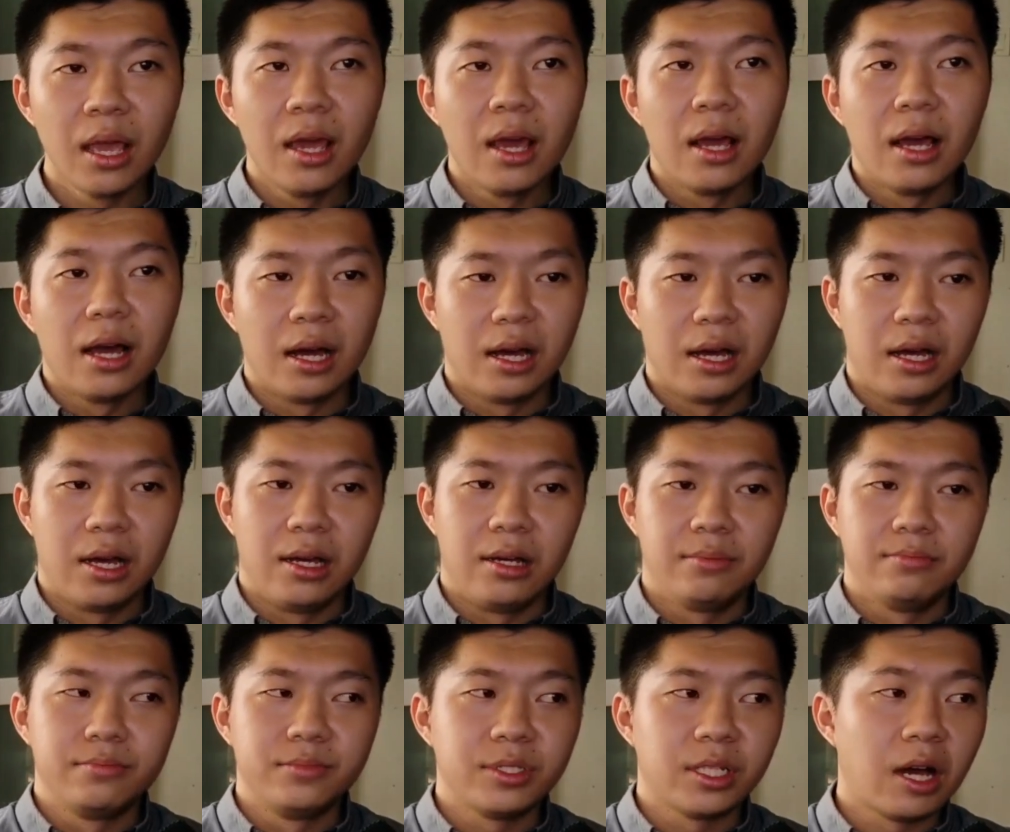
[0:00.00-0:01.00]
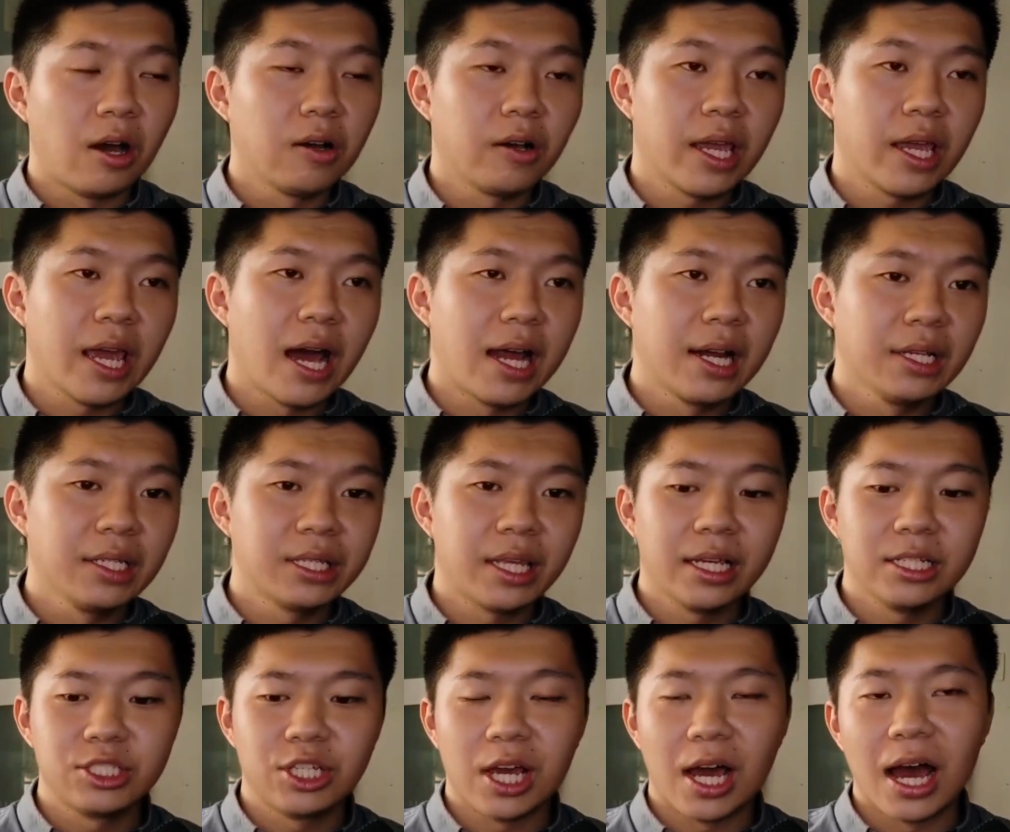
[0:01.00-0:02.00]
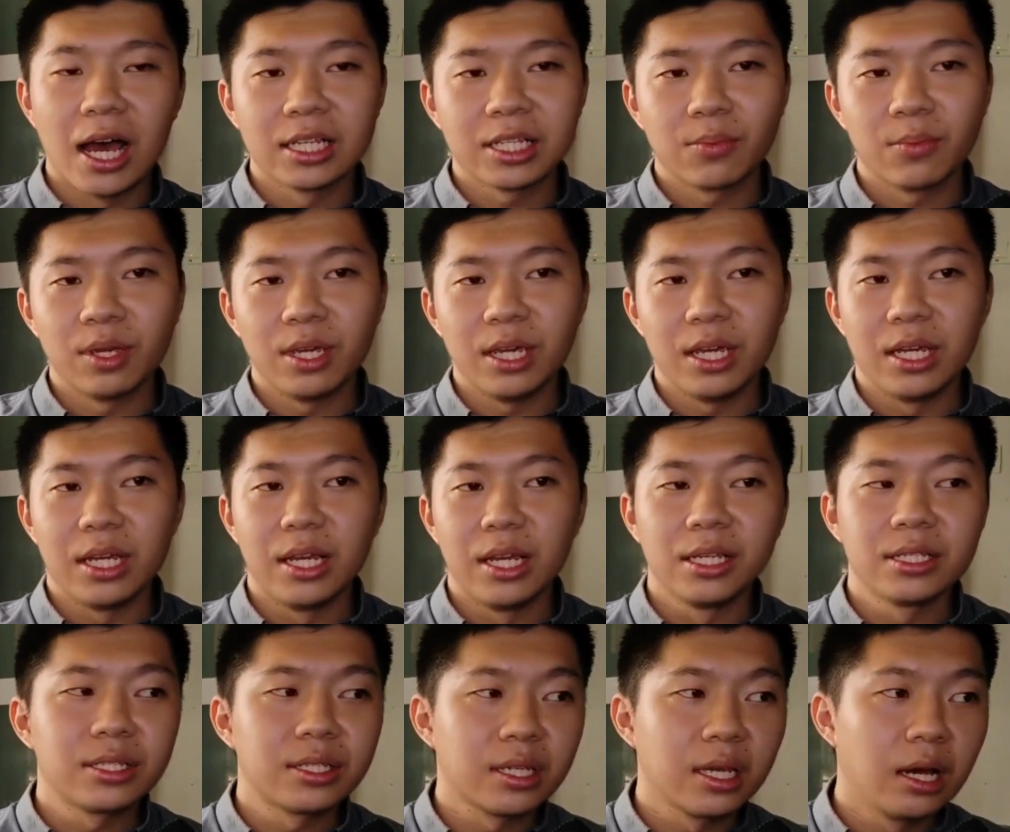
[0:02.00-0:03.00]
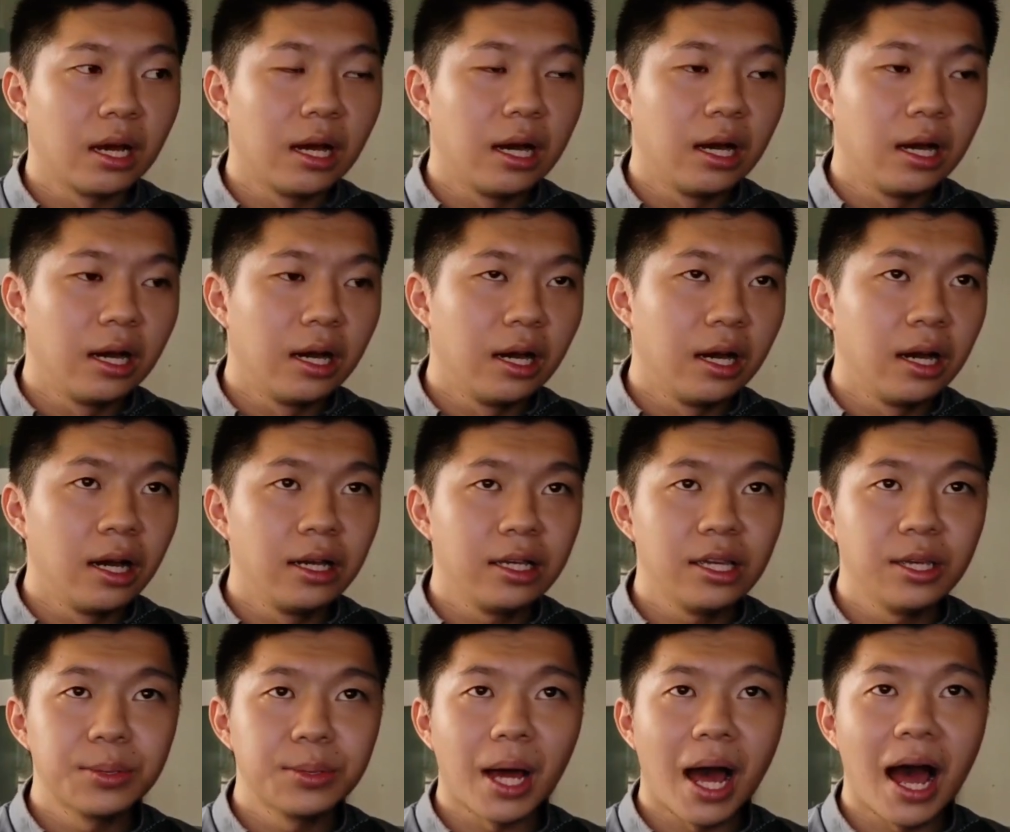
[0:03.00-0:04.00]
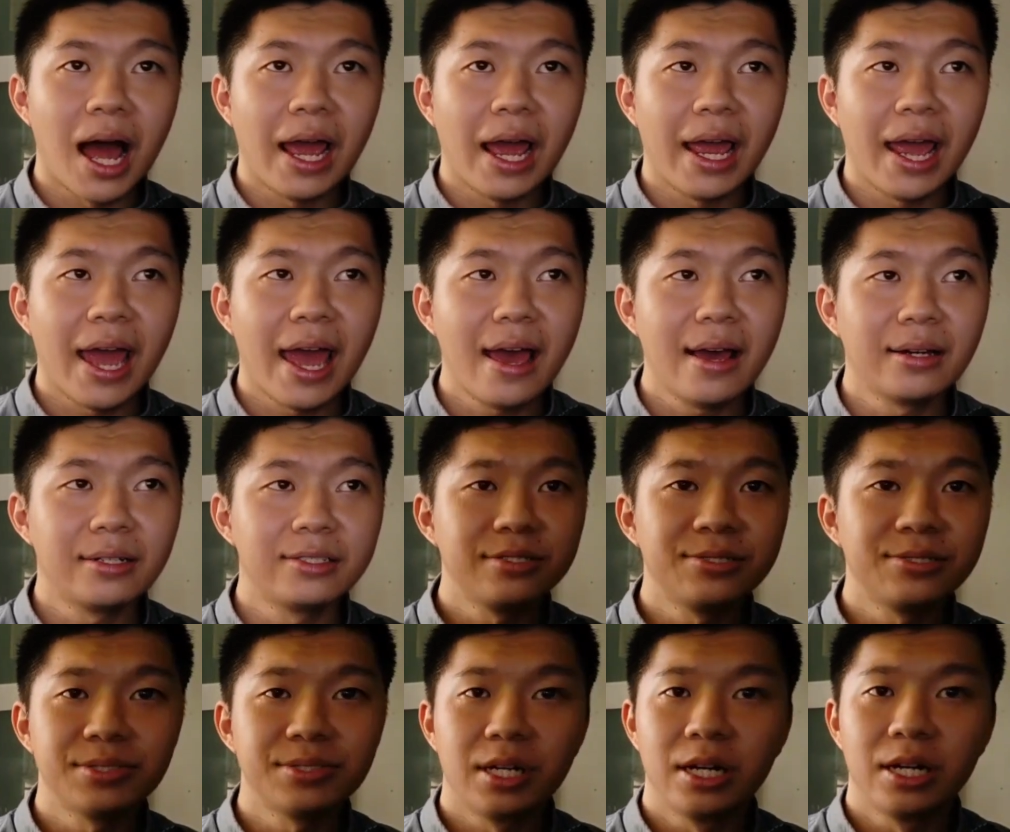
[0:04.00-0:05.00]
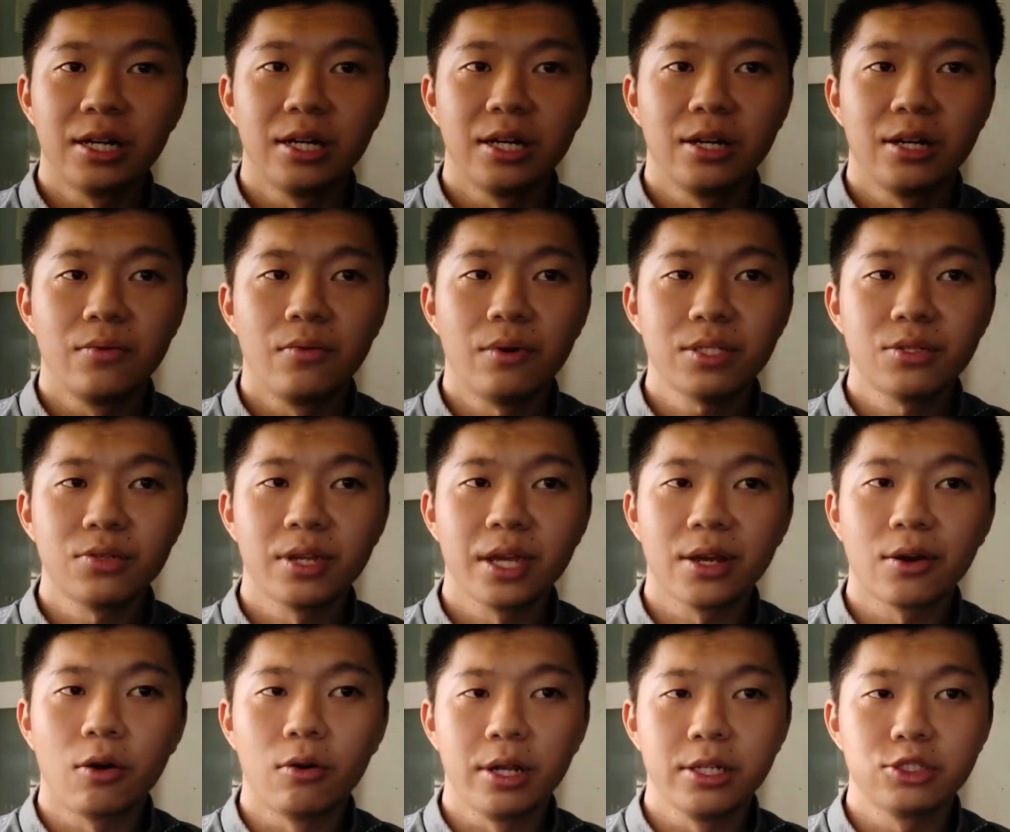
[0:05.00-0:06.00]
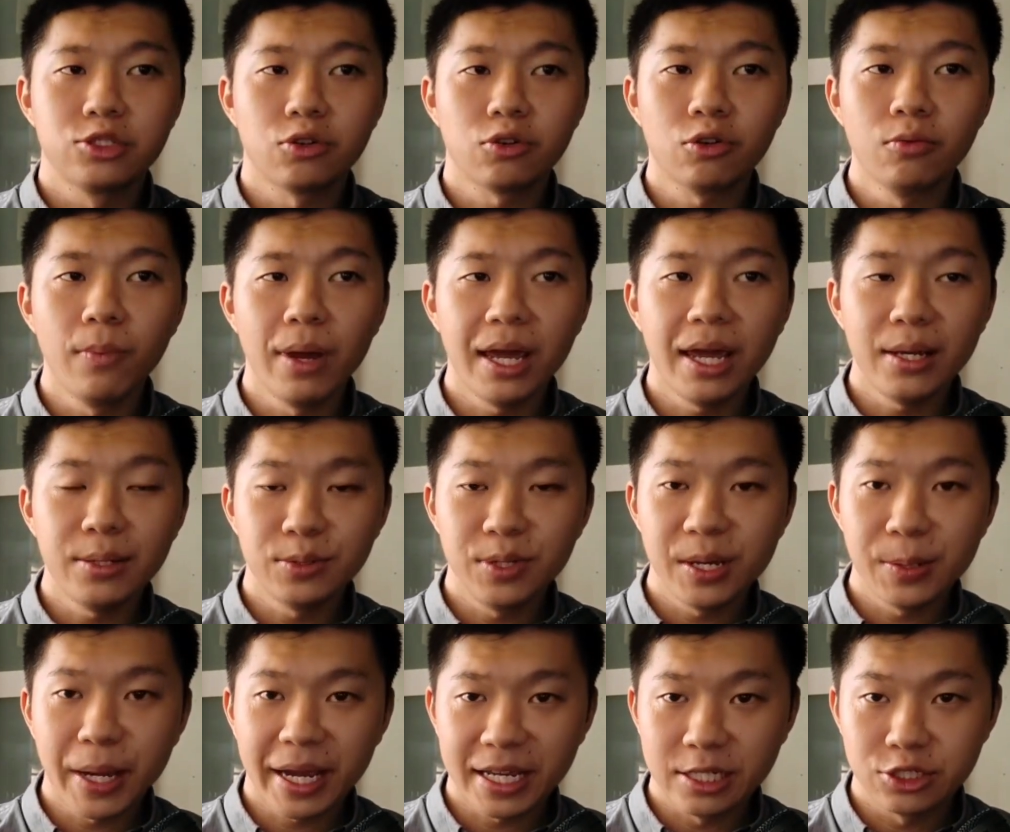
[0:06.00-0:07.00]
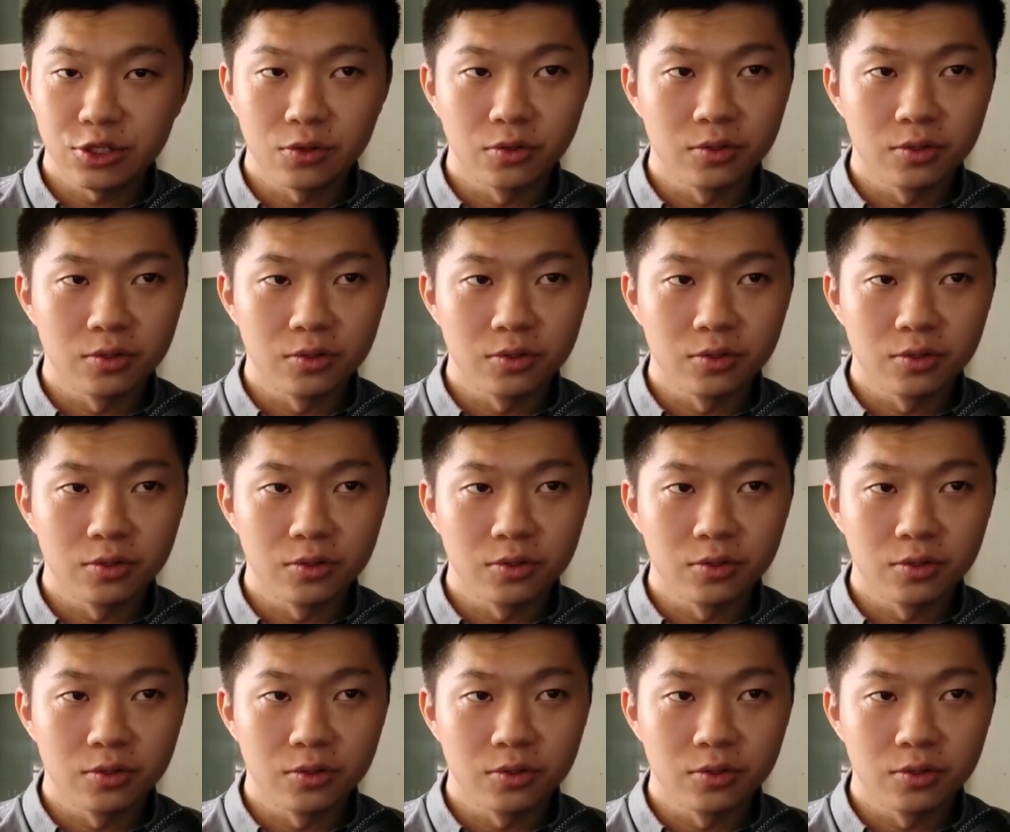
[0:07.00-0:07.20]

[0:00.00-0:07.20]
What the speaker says: Yeah. Okay, other thing she asked me it is if I have what do they call it? Shokume Rirekisho.